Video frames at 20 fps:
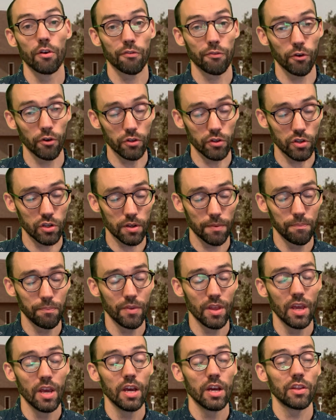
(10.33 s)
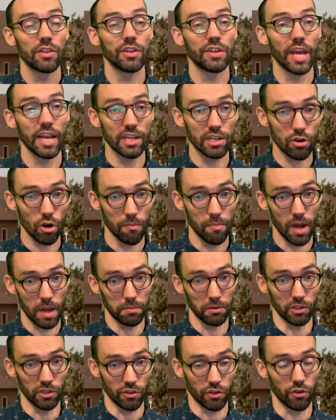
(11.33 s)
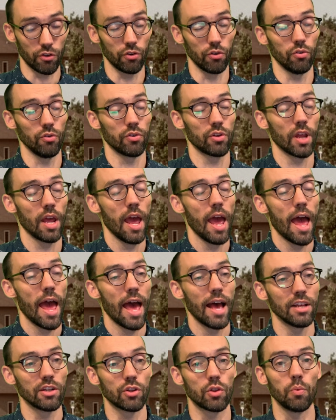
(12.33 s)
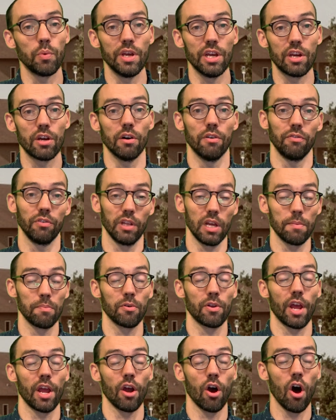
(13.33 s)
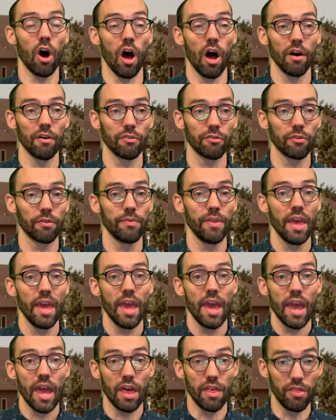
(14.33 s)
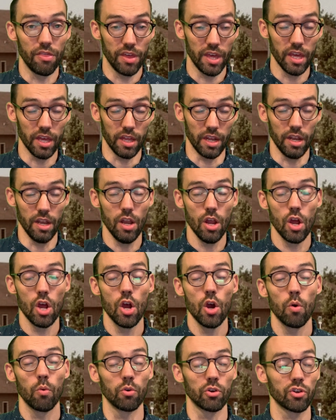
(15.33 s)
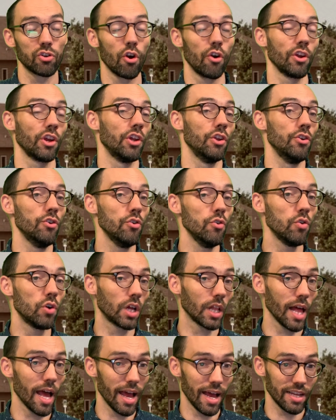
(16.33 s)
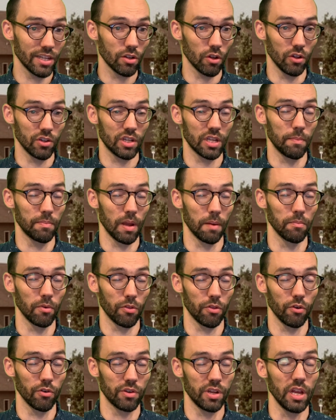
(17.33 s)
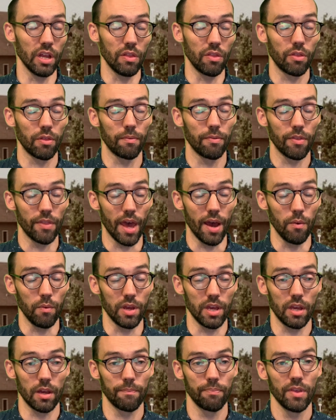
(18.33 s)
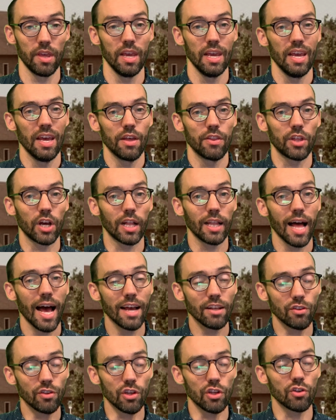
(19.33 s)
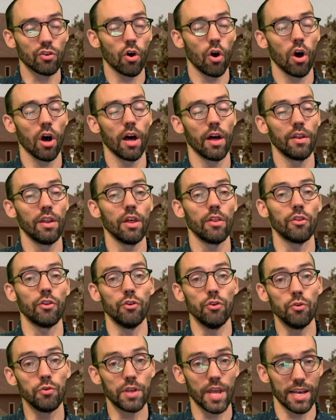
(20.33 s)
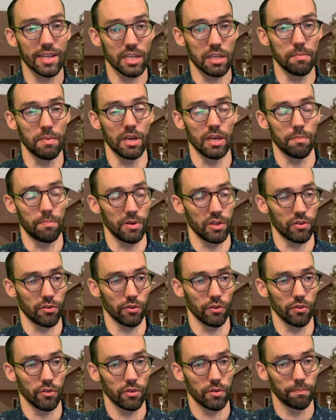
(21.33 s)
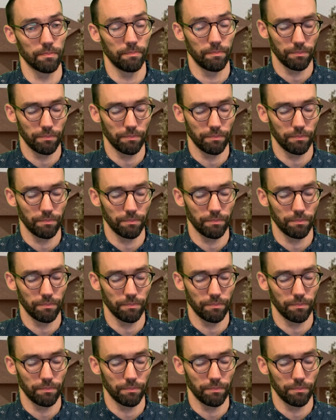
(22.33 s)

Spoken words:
First, the Daystar Bible Institute has the week of Labor Day off, and then we're starting a new class on September 13th, that week. The class is on the New Testament epistles.